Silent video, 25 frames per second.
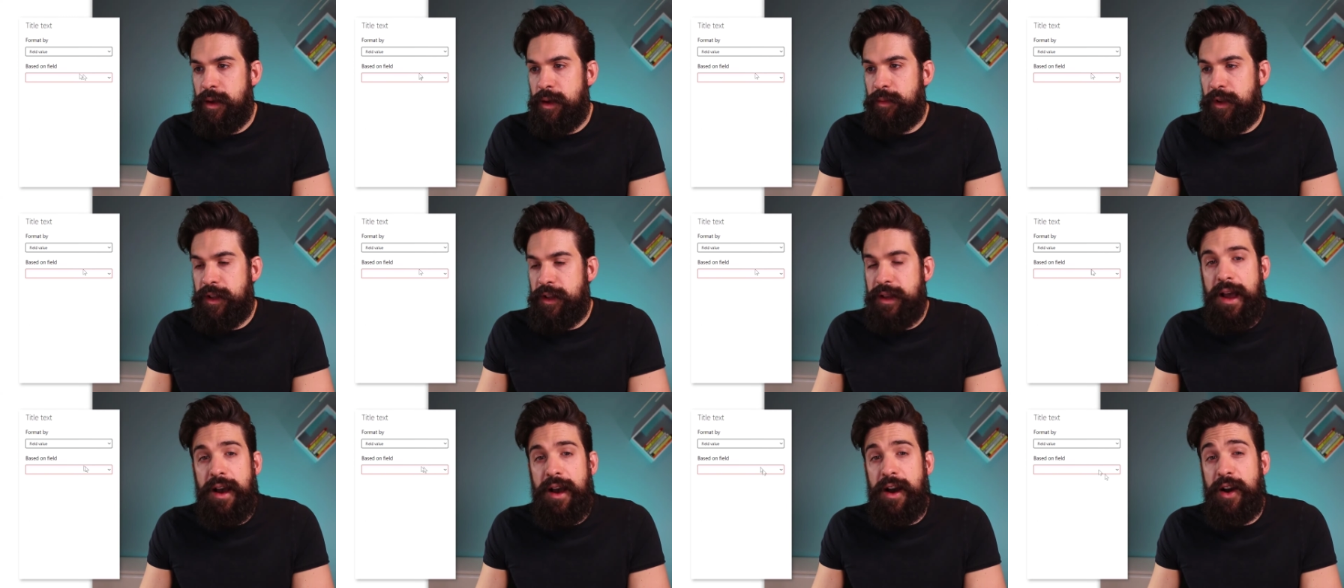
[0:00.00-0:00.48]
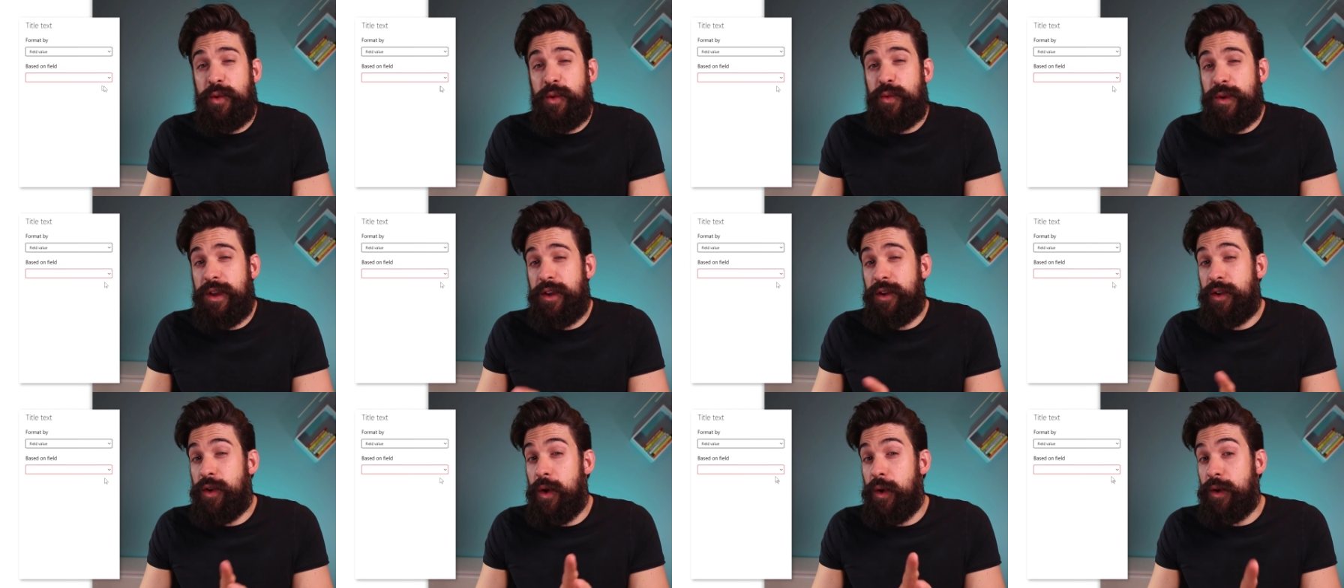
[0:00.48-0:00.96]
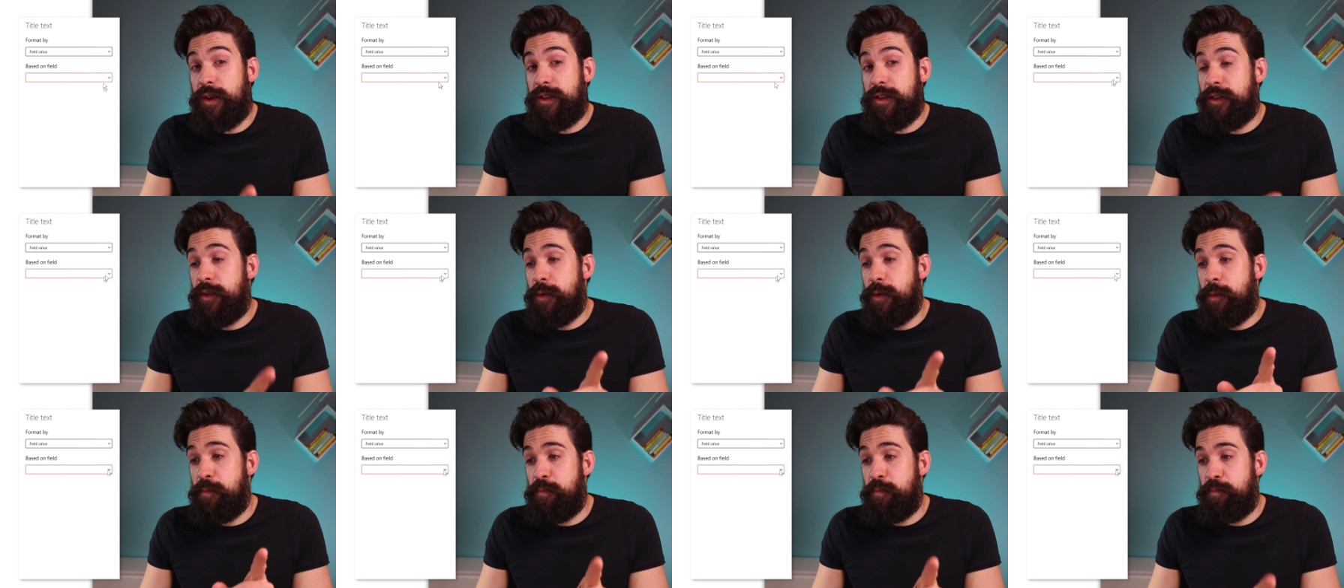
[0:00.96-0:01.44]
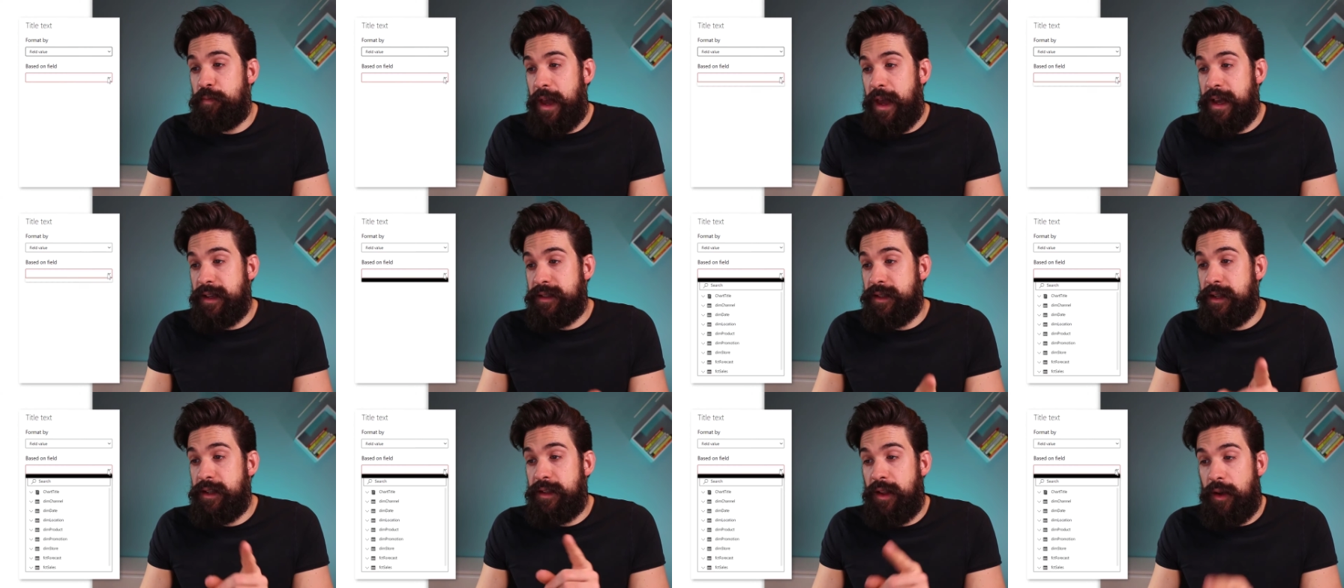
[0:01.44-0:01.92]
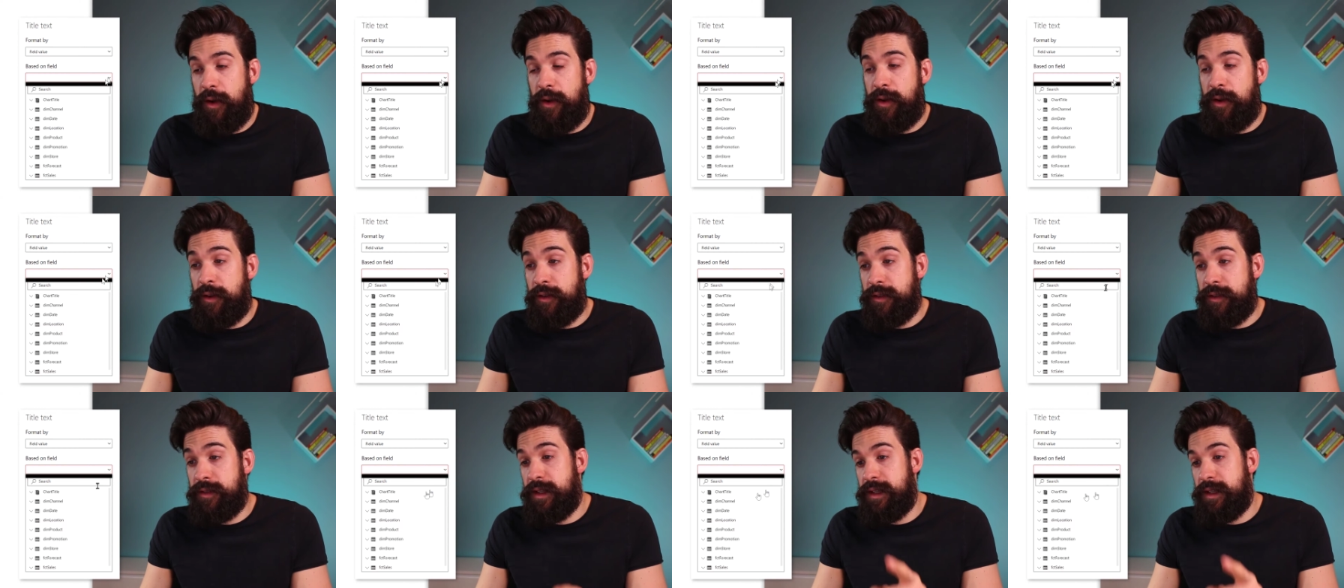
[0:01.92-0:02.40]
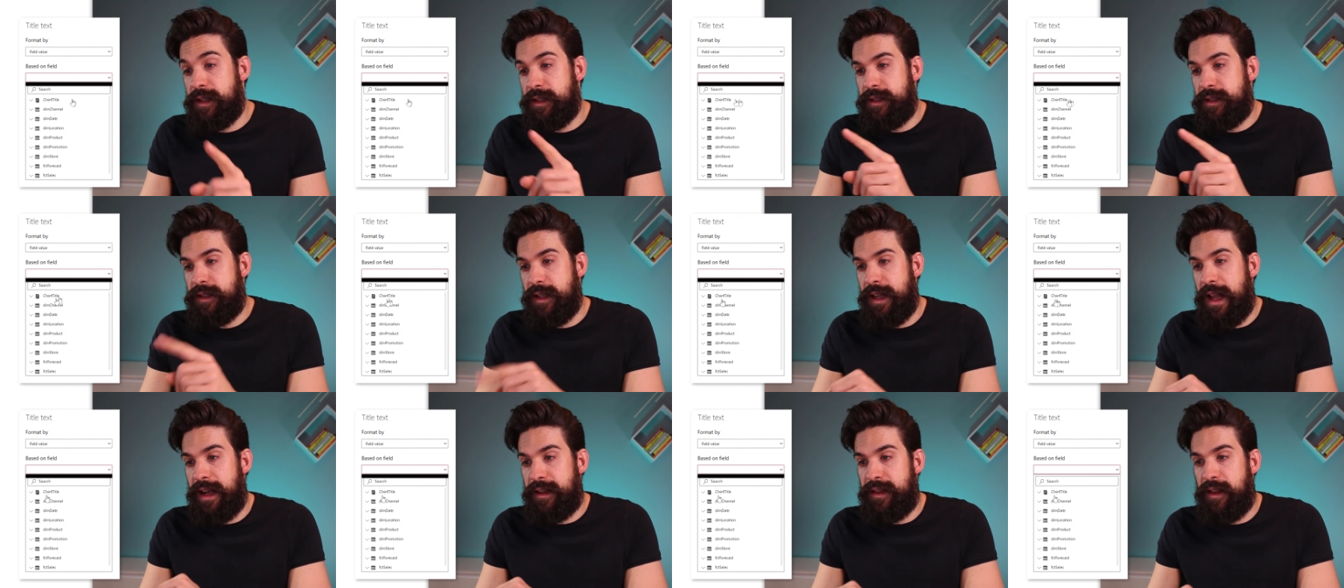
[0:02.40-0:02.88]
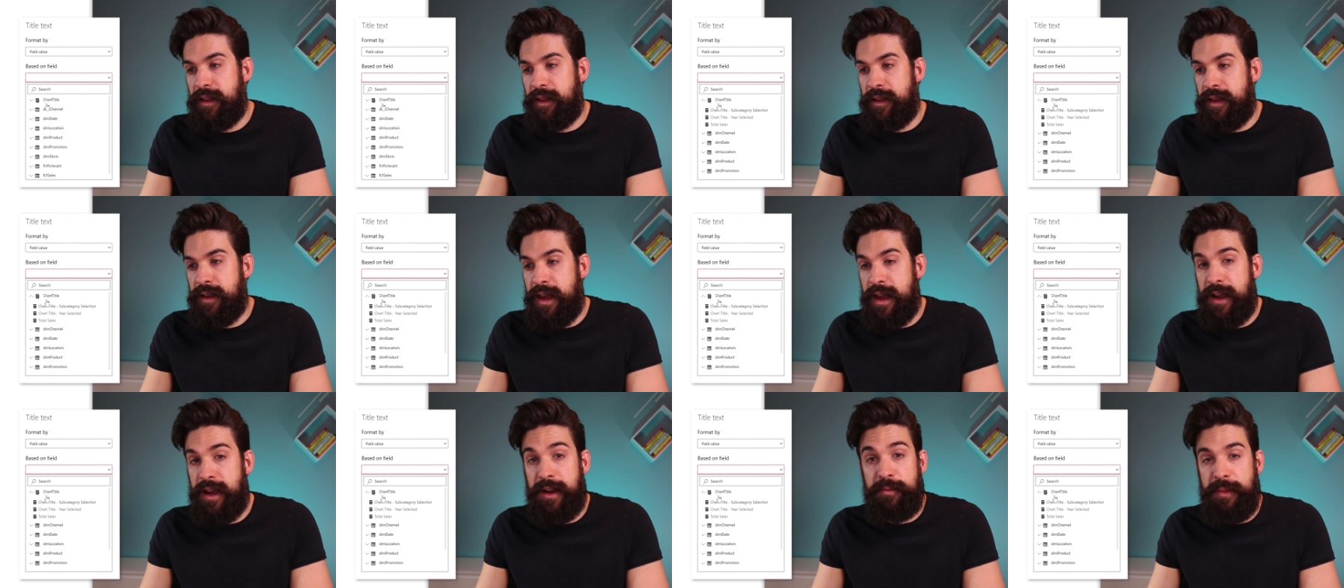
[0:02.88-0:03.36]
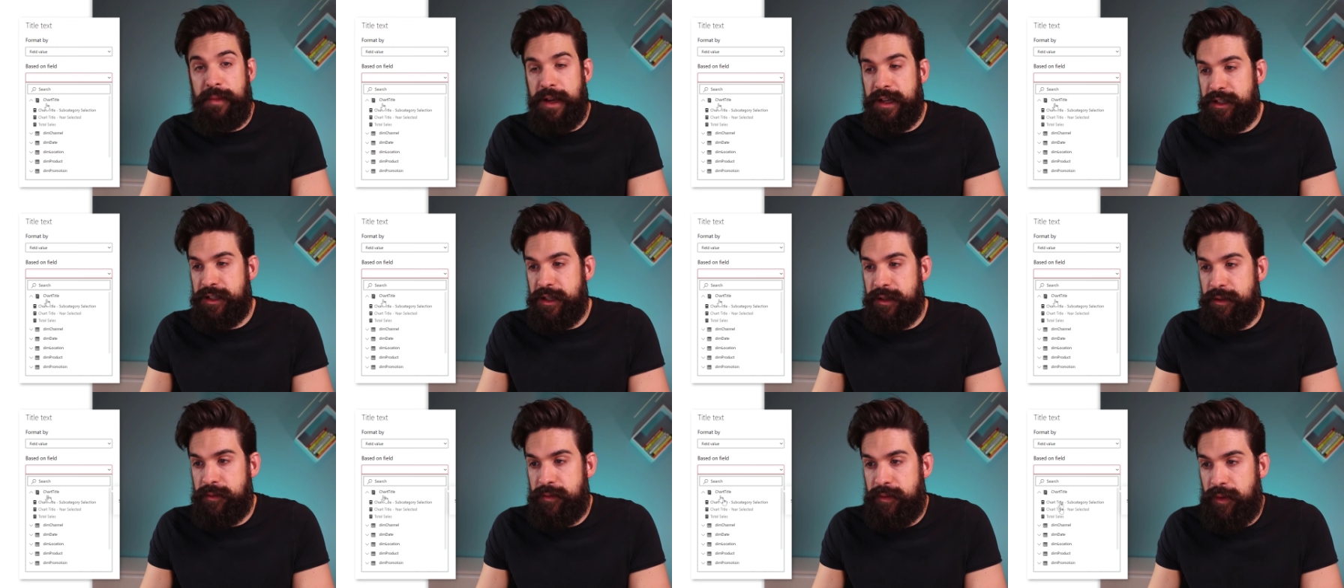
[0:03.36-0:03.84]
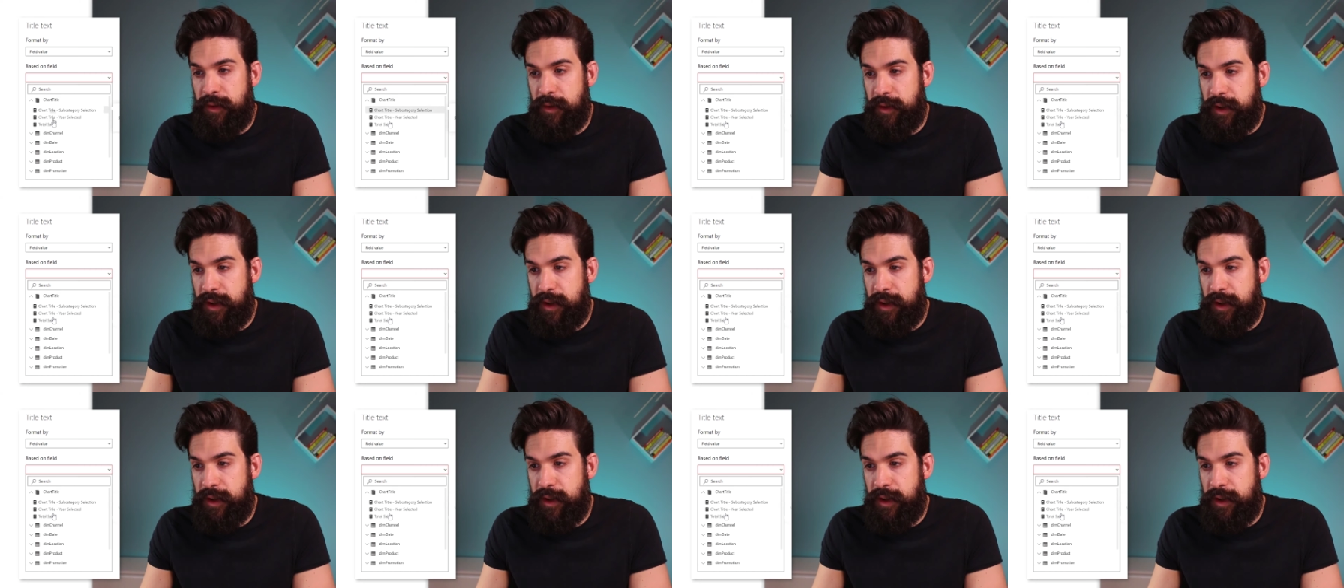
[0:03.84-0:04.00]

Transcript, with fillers: but now we're going to base it on the selected year measure.